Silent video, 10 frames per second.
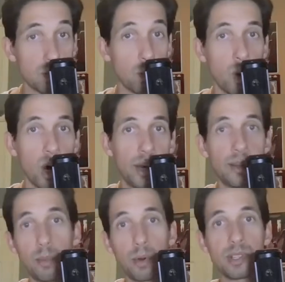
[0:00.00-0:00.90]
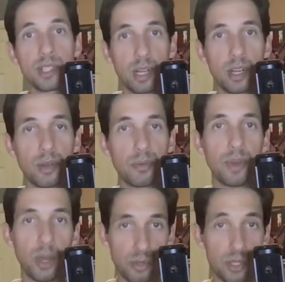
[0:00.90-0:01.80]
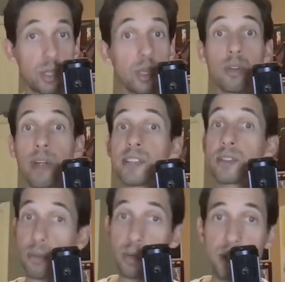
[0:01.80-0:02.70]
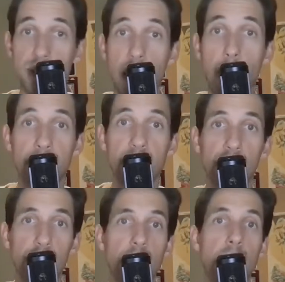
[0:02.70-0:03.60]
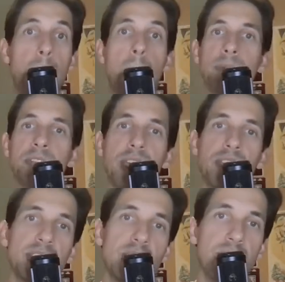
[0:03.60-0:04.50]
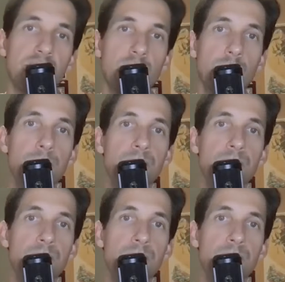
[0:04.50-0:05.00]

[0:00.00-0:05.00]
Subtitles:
One, they weren't stuck on their phones, too, right? So there wasn't this competition. But then they had the DVD.